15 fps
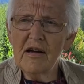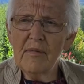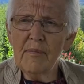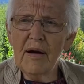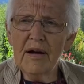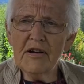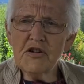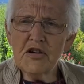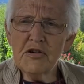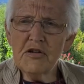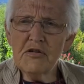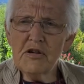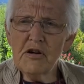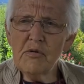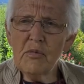My
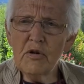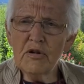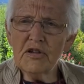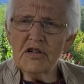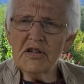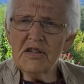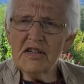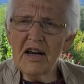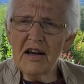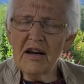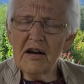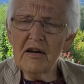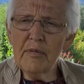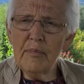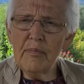children want to
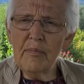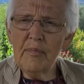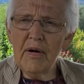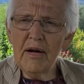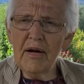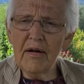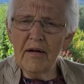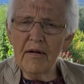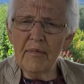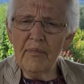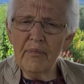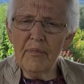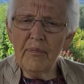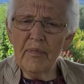take um,